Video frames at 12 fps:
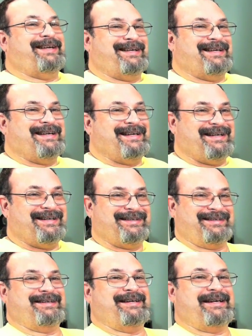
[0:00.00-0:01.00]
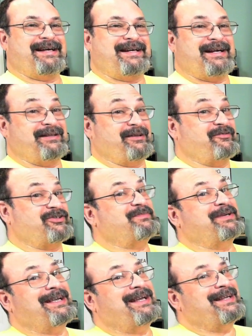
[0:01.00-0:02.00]
And I love
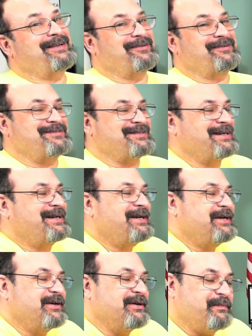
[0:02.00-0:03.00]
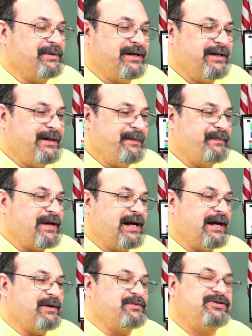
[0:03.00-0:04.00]
SpaghettiOs. But
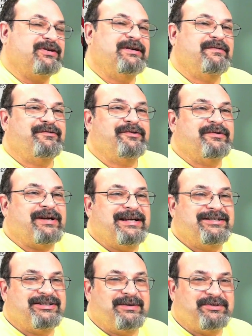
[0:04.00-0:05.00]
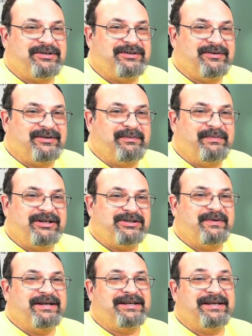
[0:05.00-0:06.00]
I was looking for a substitute. The
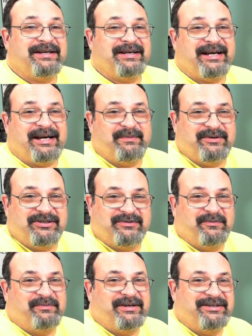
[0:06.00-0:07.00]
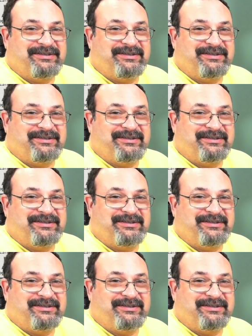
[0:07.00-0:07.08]
best way to kick a habit is to replace